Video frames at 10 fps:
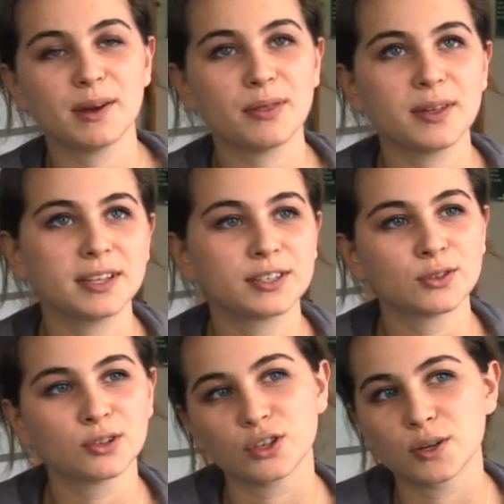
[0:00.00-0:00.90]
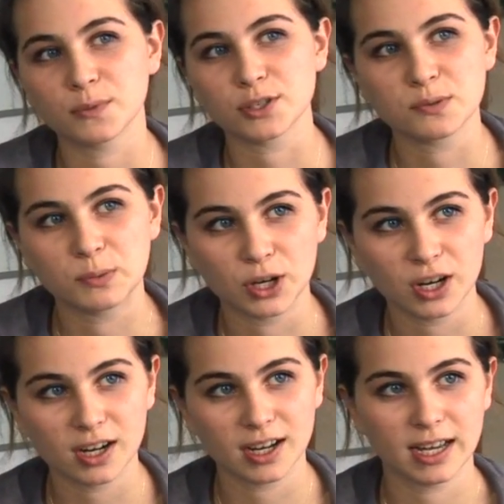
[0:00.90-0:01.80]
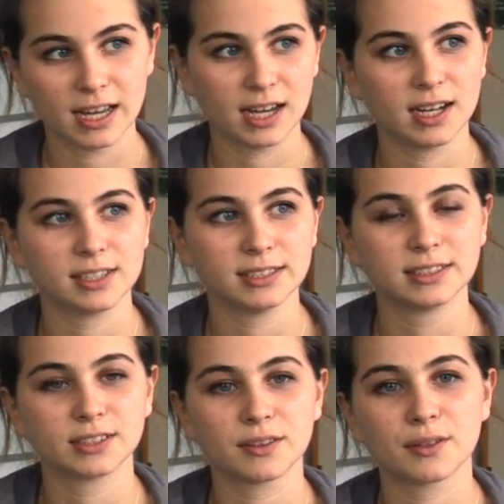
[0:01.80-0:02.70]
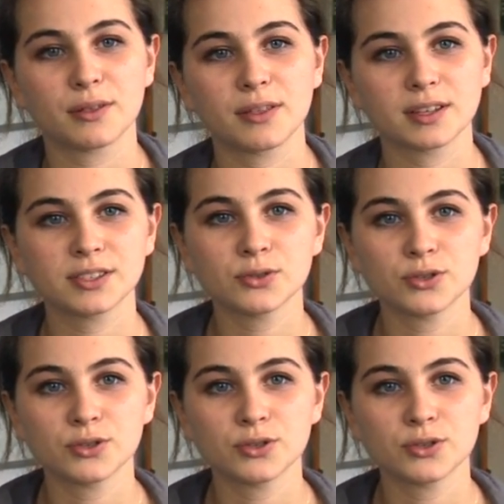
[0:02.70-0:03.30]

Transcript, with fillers: I think you learn much more and the things you